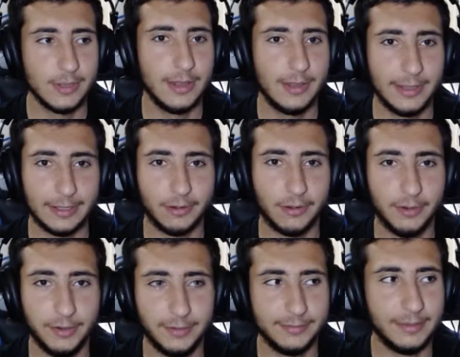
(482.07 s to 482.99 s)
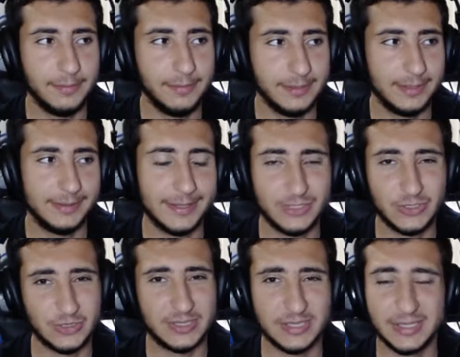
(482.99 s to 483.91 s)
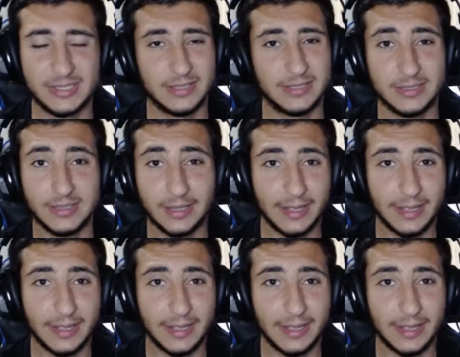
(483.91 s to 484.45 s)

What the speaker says: Like 110 million, that's just disgusting.